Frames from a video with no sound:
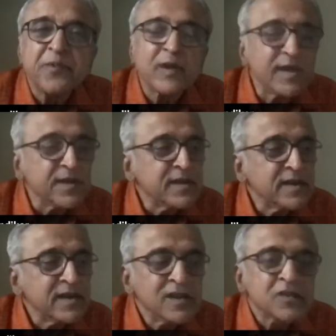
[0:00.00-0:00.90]
Okay.
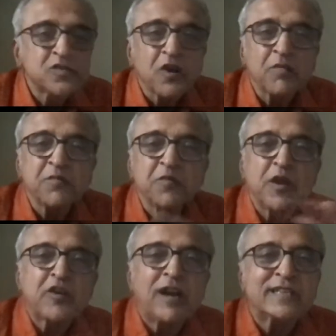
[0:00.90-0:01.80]
So you
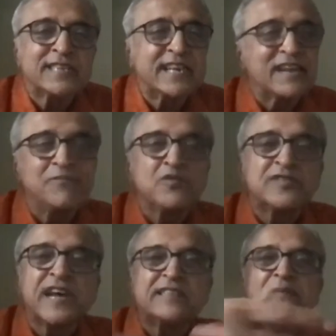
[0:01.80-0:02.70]
are taught a theorem, you
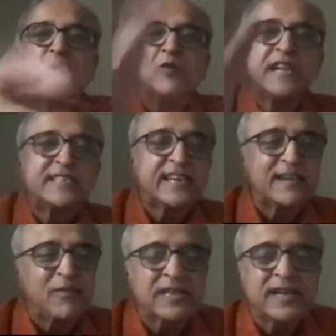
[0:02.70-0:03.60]
search about that
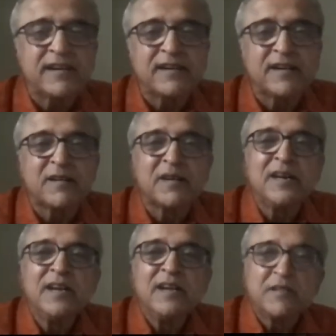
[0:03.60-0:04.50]
theorem on the,
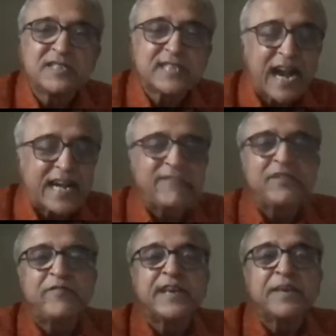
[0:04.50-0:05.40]
uh, starting
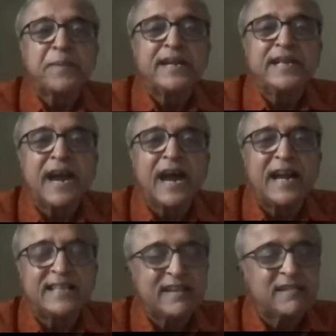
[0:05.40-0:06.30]
with
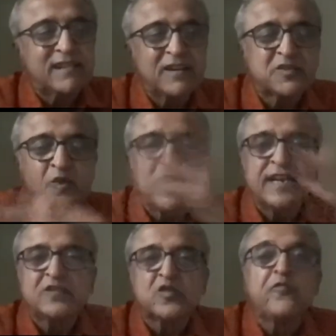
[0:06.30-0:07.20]
Wikipedia and then uh, so on
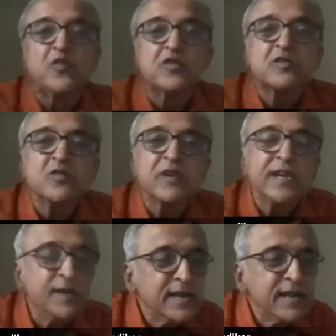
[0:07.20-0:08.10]
and so forth. Okay.